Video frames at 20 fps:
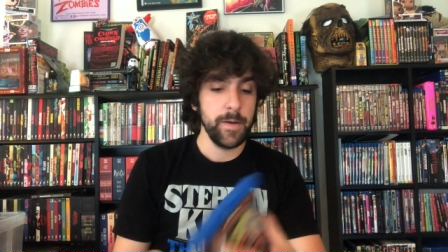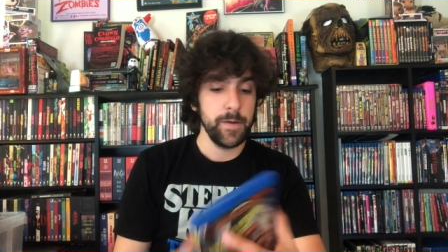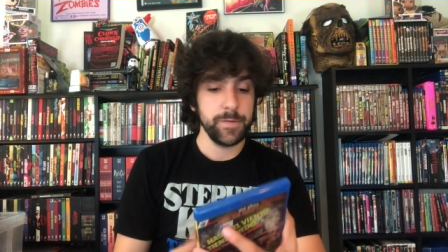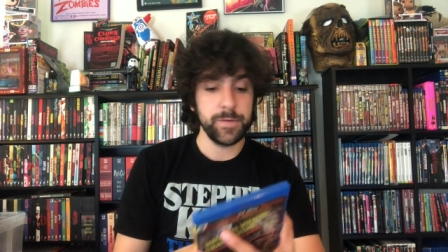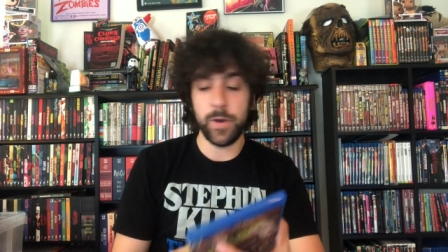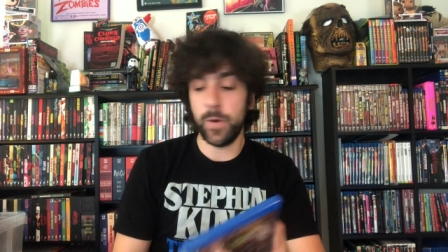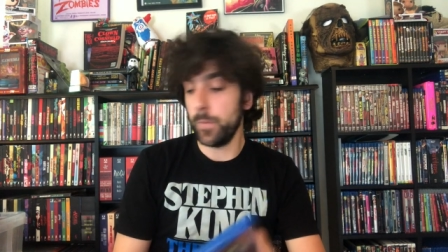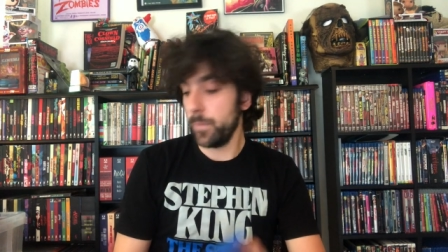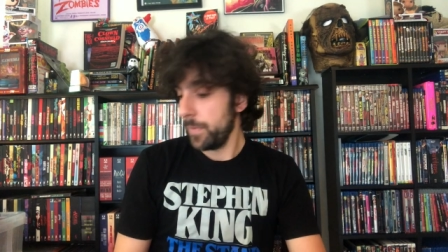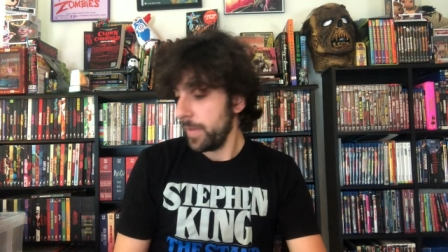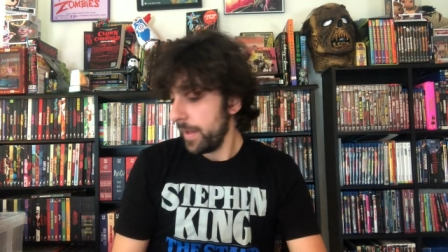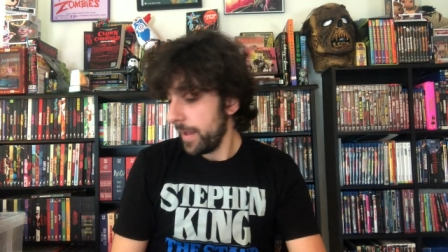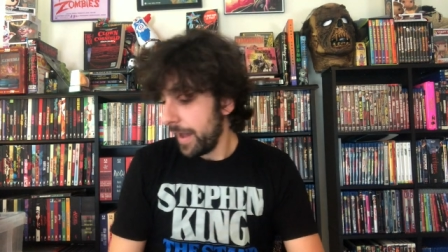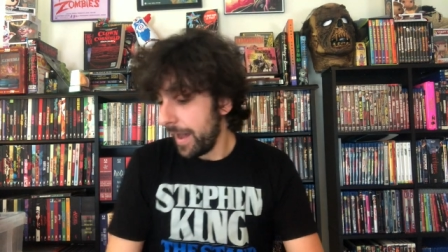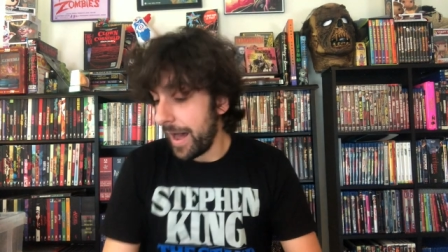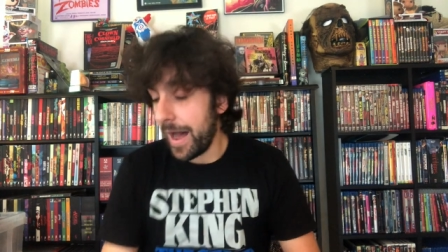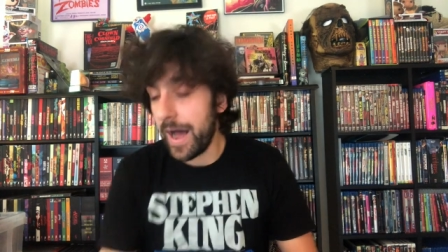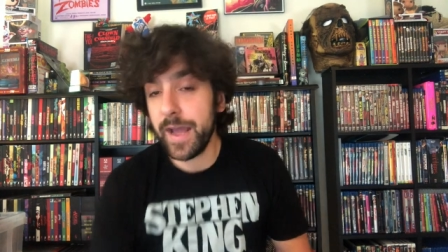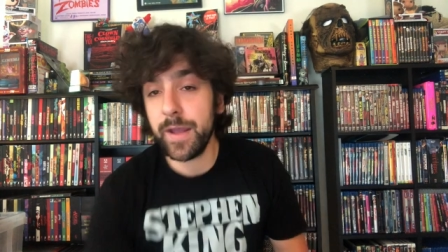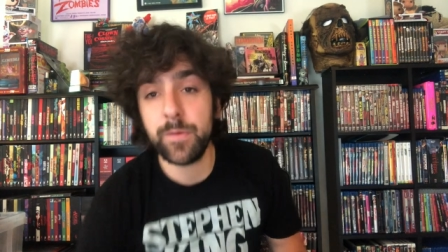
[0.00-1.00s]
So
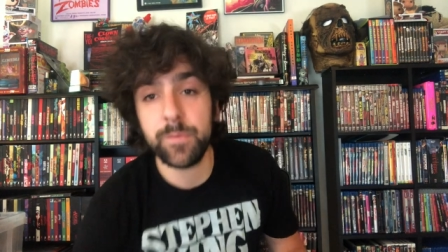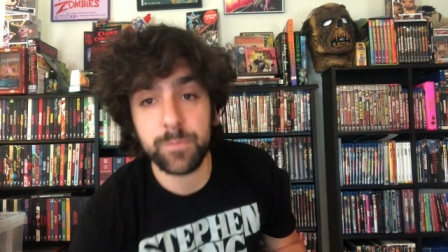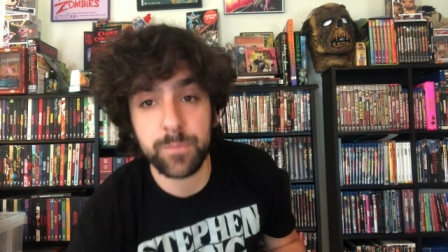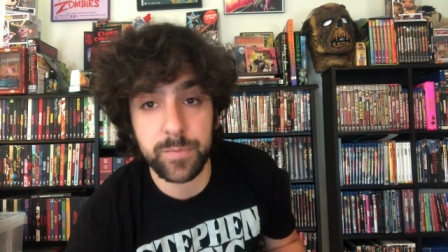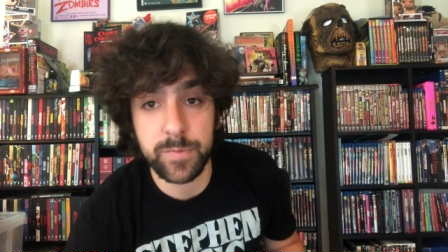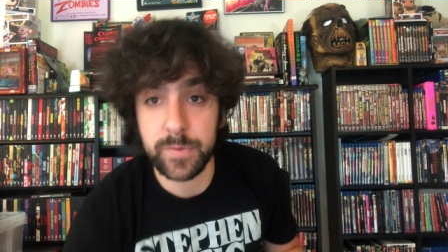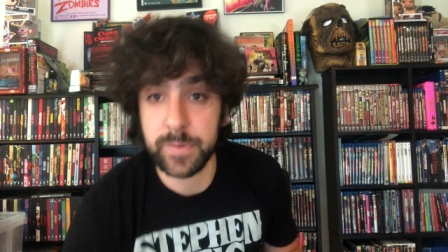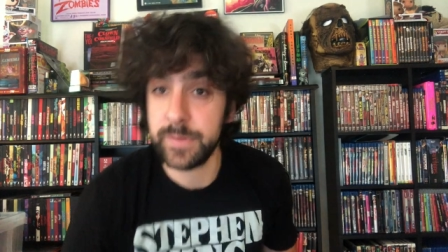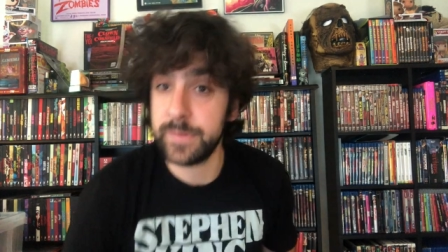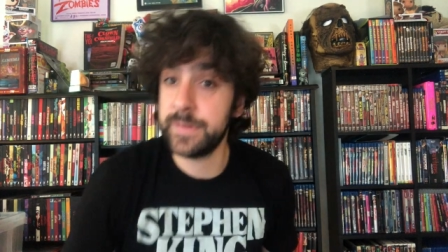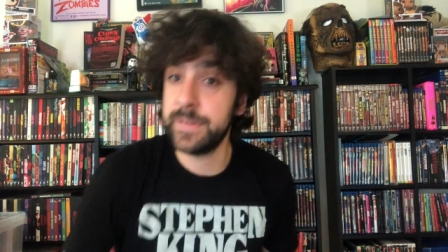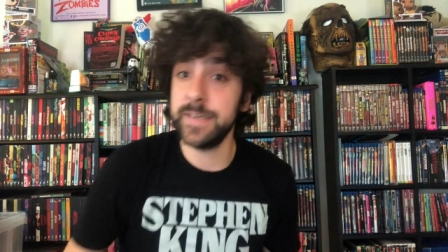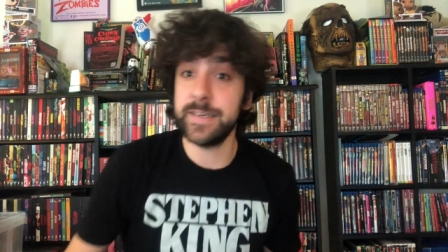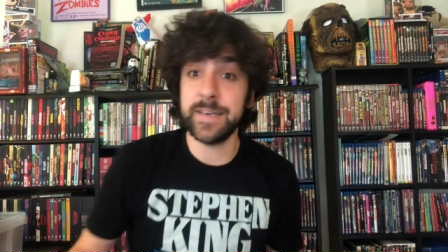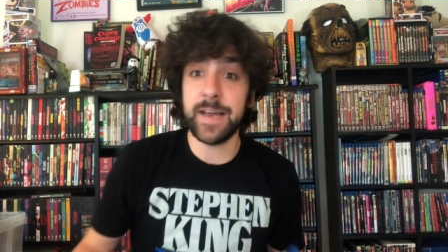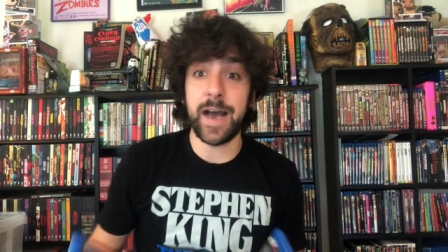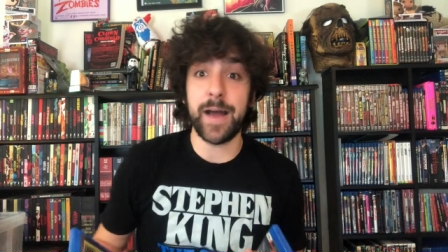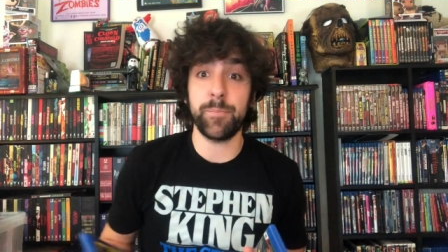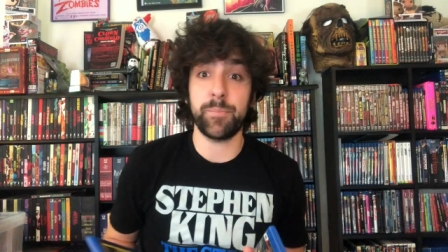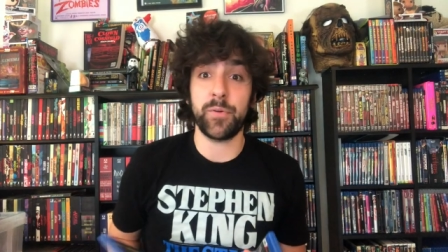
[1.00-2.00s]
I did
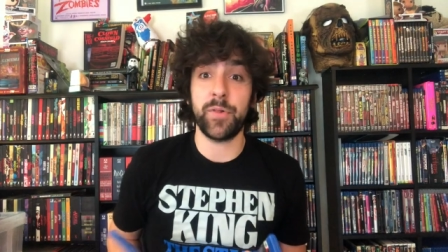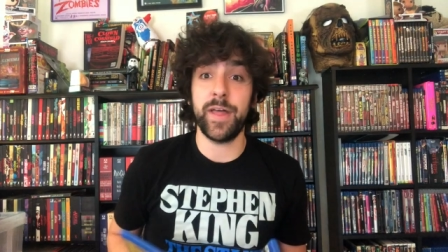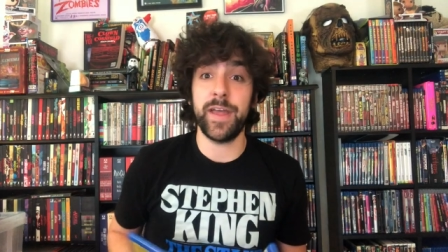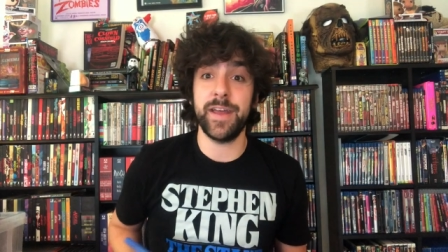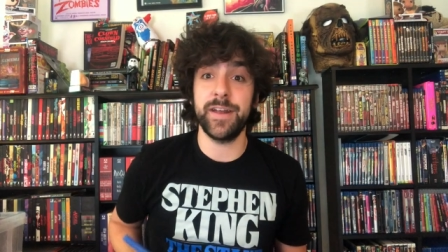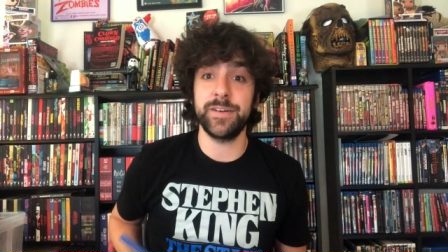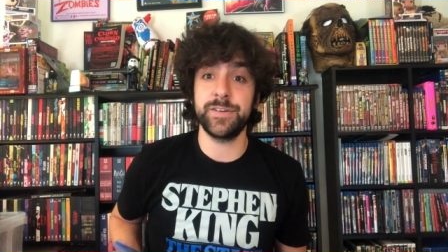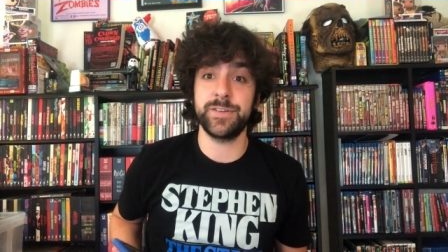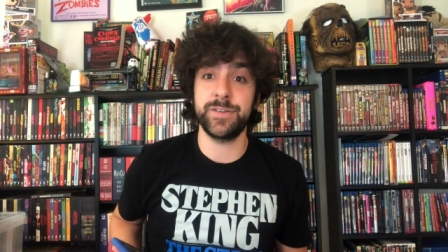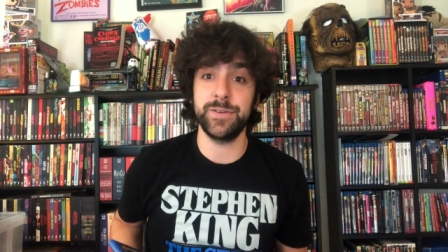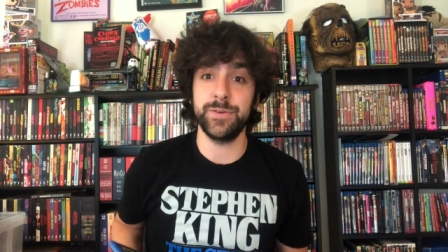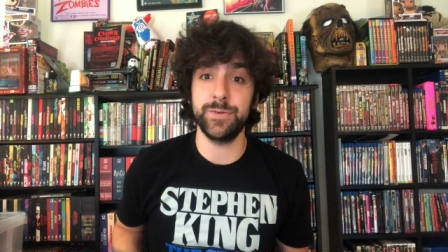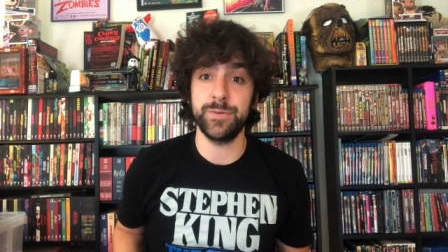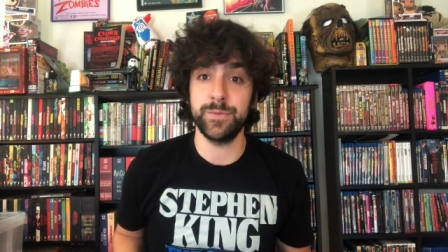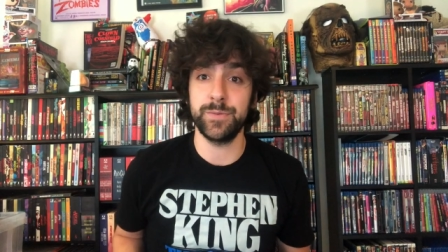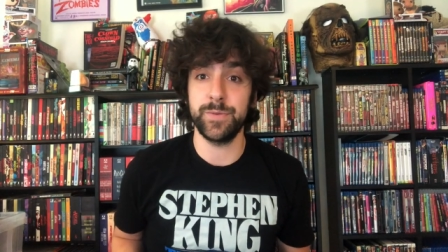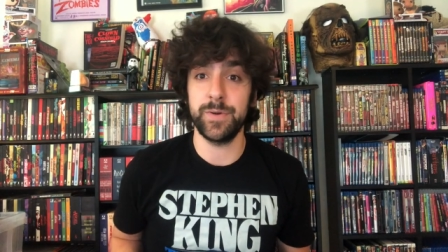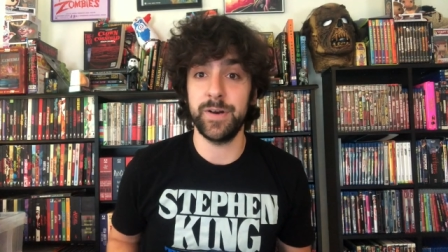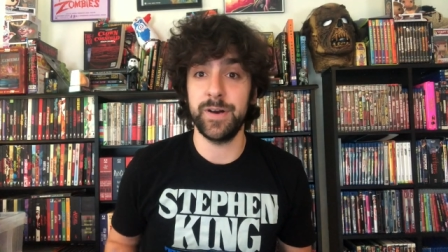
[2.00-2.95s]
not plan to.